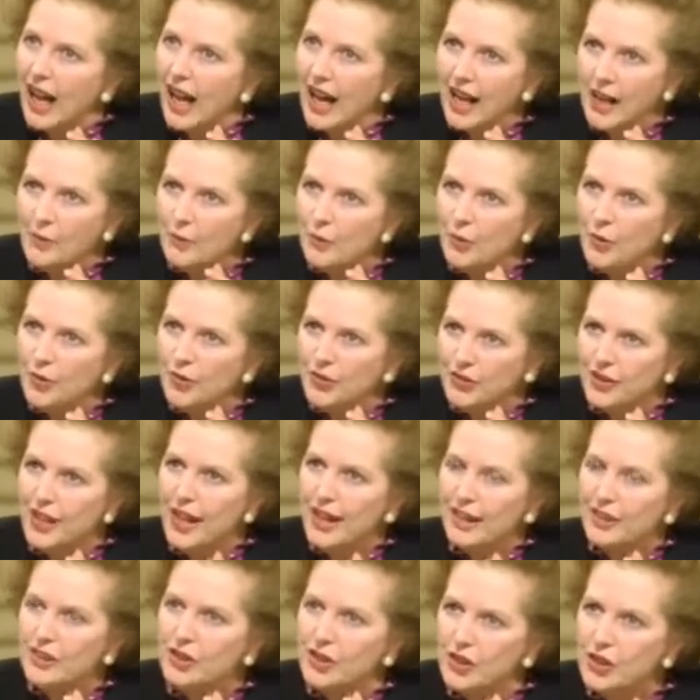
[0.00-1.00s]
I put
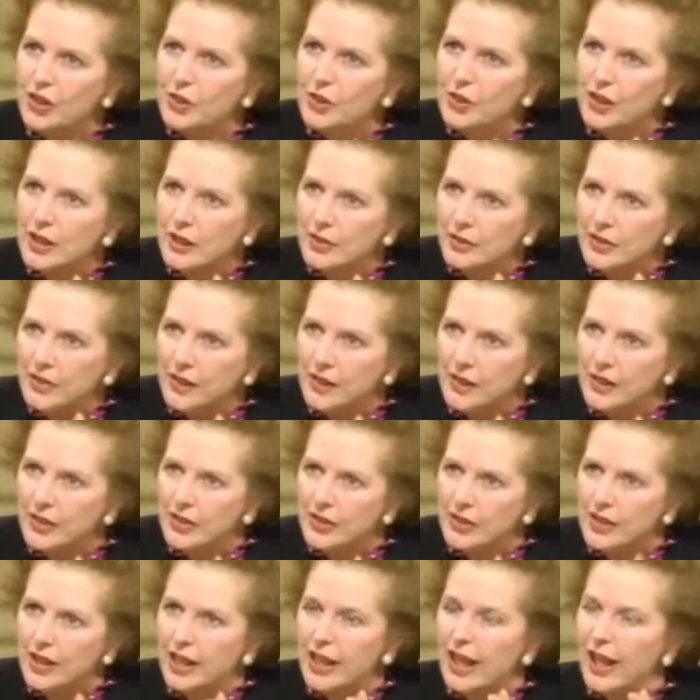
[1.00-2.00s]
that duty
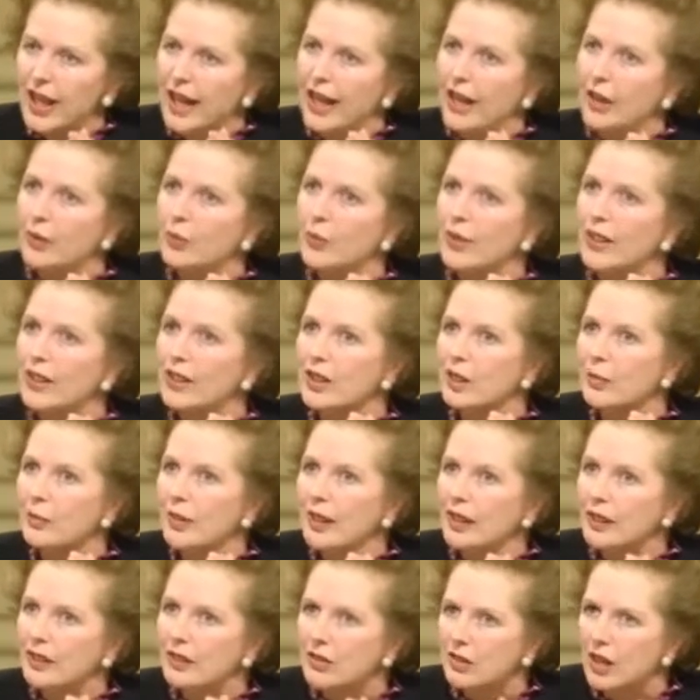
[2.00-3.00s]
first. And when the
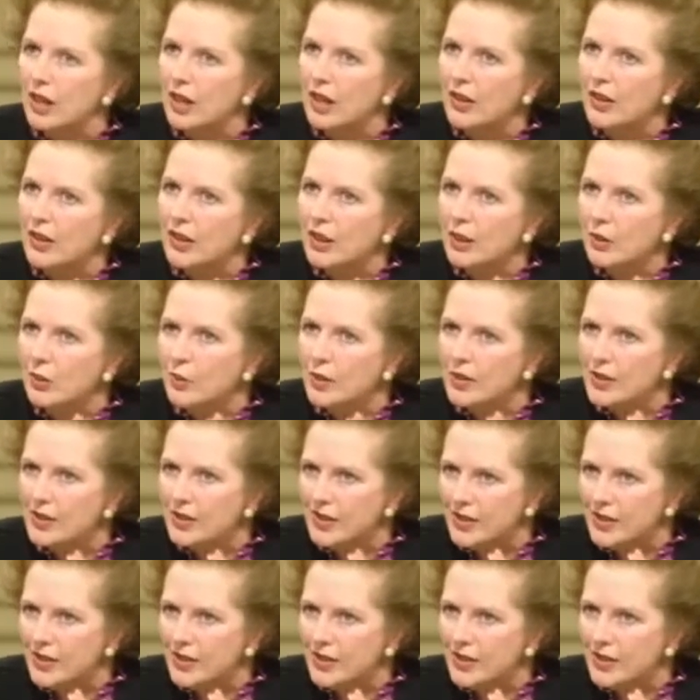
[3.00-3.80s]
Belgrano